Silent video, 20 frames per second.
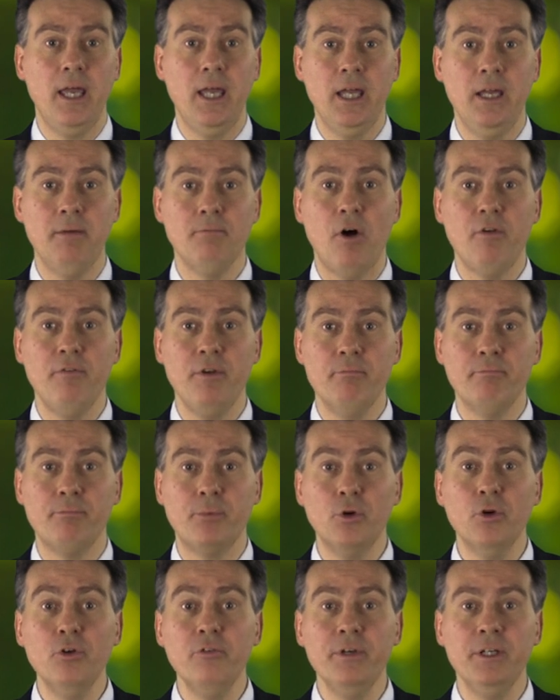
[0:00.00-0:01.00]
aim of
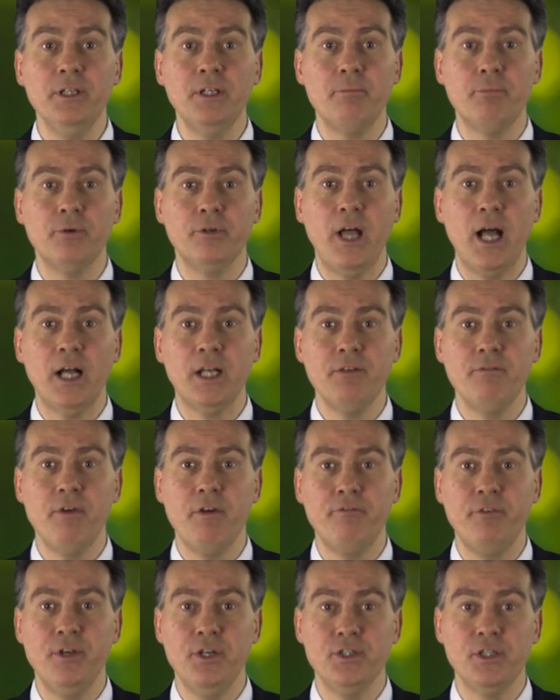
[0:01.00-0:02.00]
improving the productive
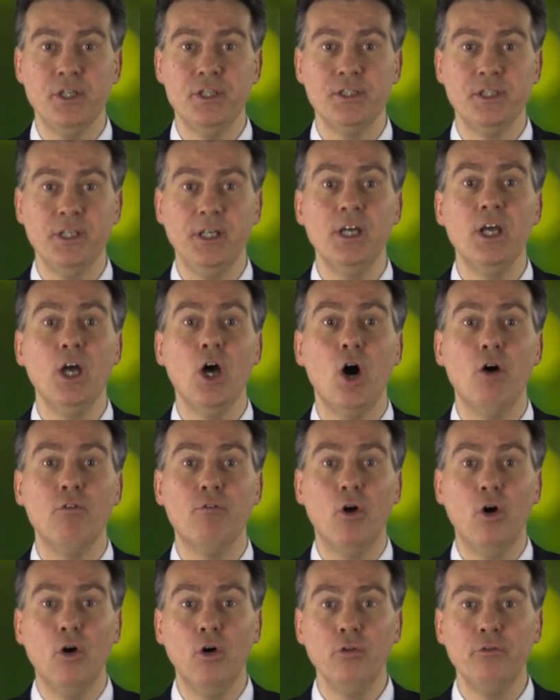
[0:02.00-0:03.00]
efficiency
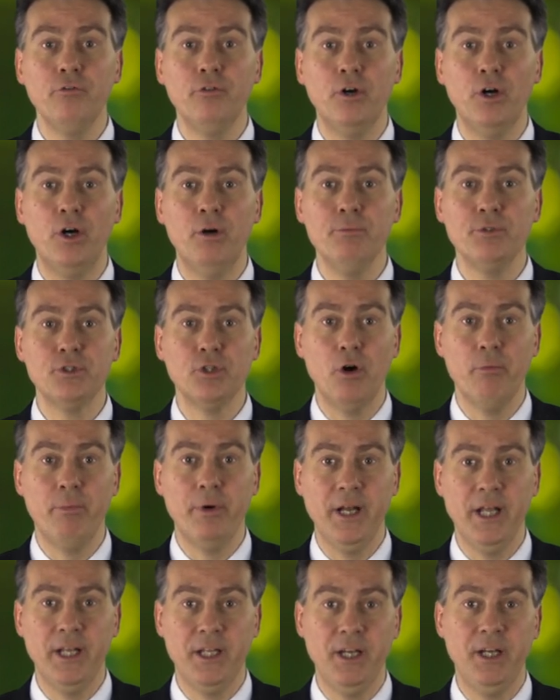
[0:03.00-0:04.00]
of all firms
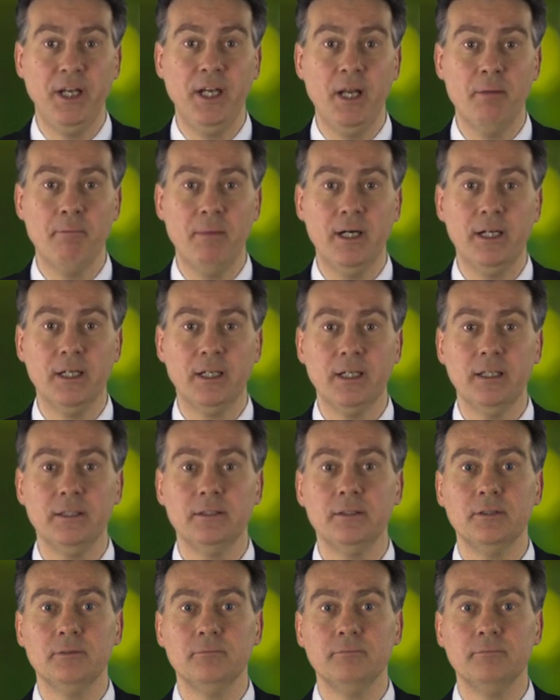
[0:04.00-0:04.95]
operating in the market.